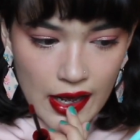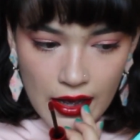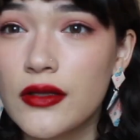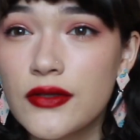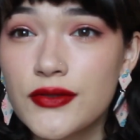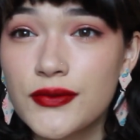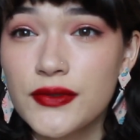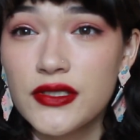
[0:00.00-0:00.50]

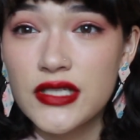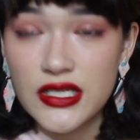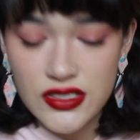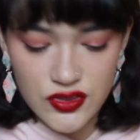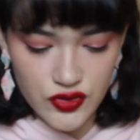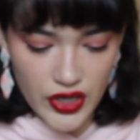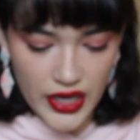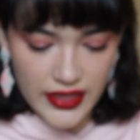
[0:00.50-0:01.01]
This one
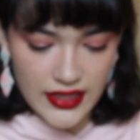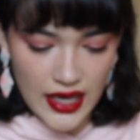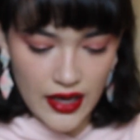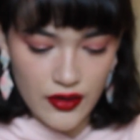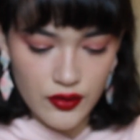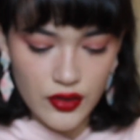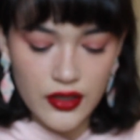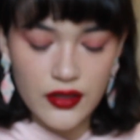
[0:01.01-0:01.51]
does dry
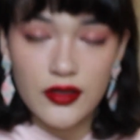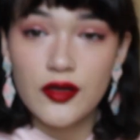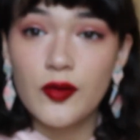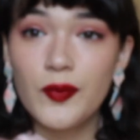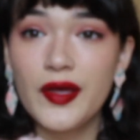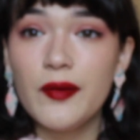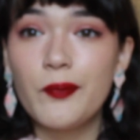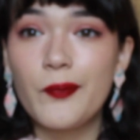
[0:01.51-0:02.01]
down a little
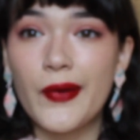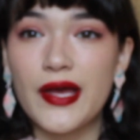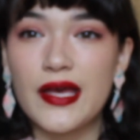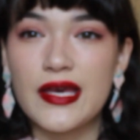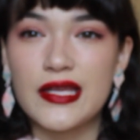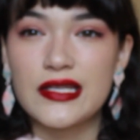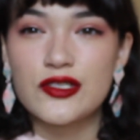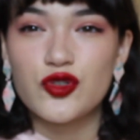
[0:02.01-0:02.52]
bit, but
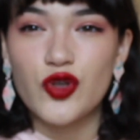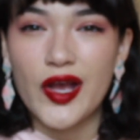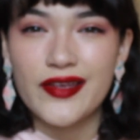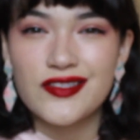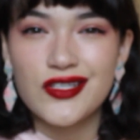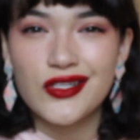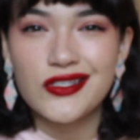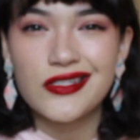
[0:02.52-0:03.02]
it
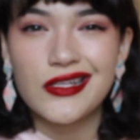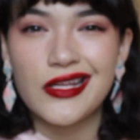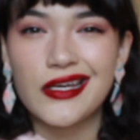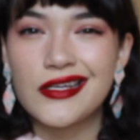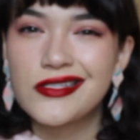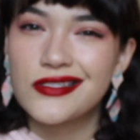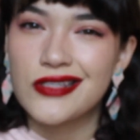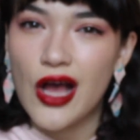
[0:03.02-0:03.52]
dries down to like
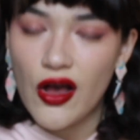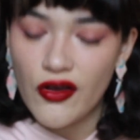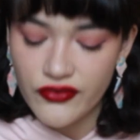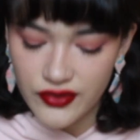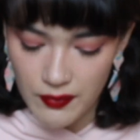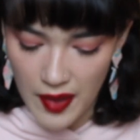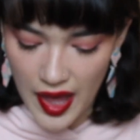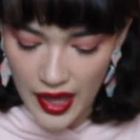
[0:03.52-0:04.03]
a
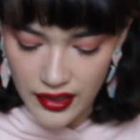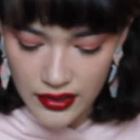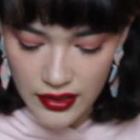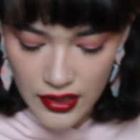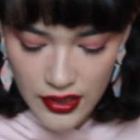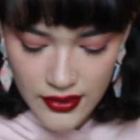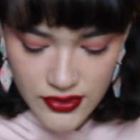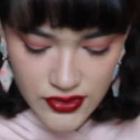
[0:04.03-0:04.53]
soft matte.
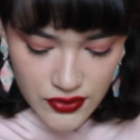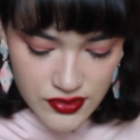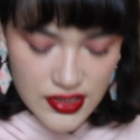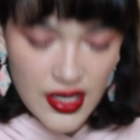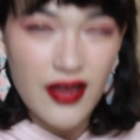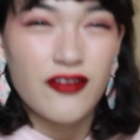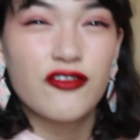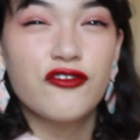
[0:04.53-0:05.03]
So it's
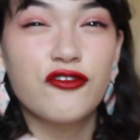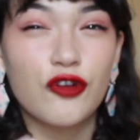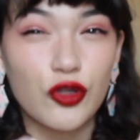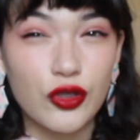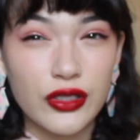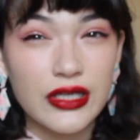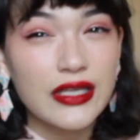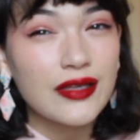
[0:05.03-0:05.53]
not
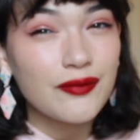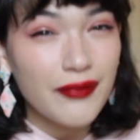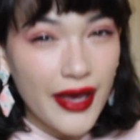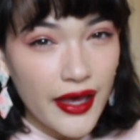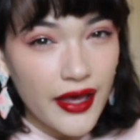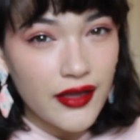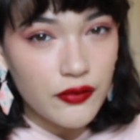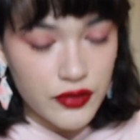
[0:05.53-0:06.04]
fully
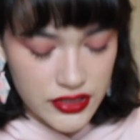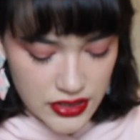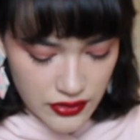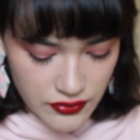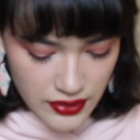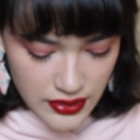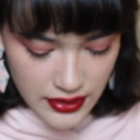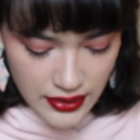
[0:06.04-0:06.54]
matte, which I
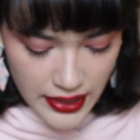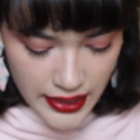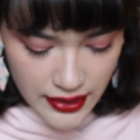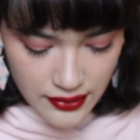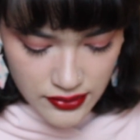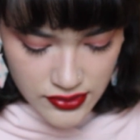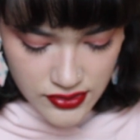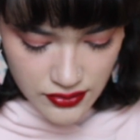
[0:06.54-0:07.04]
really
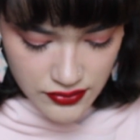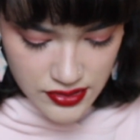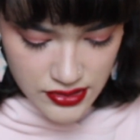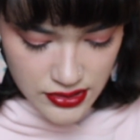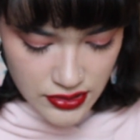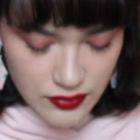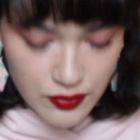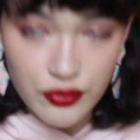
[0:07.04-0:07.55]
like. So it's
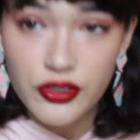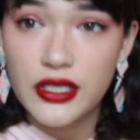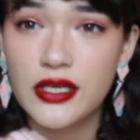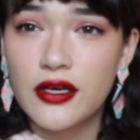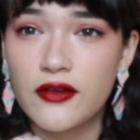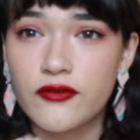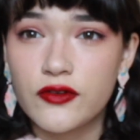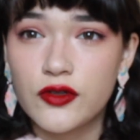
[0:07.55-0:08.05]
still pretty
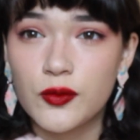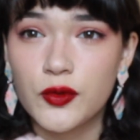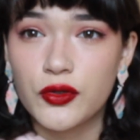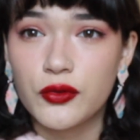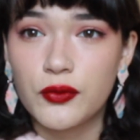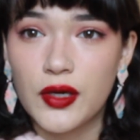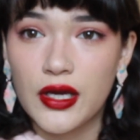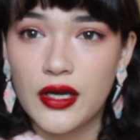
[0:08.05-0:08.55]
comfortable
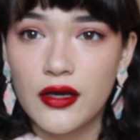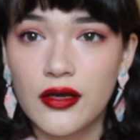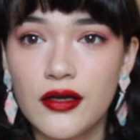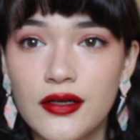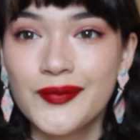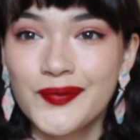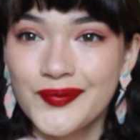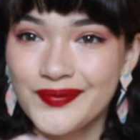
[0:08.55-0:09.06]
to wear.
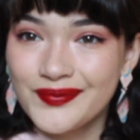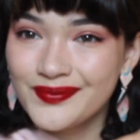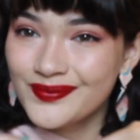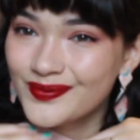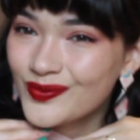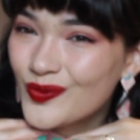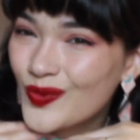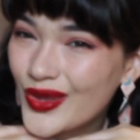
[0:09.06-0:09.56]

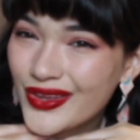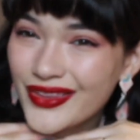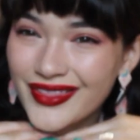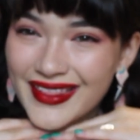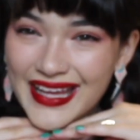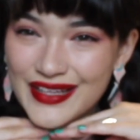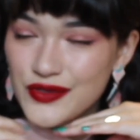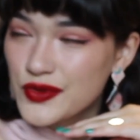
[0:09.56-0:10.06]

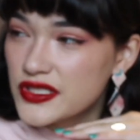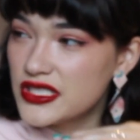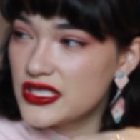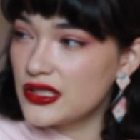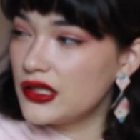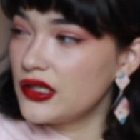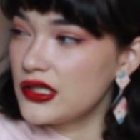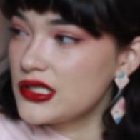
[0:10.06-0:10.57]
That's what
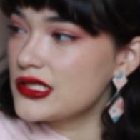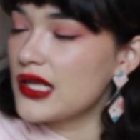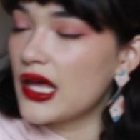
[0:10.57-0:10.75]
she looks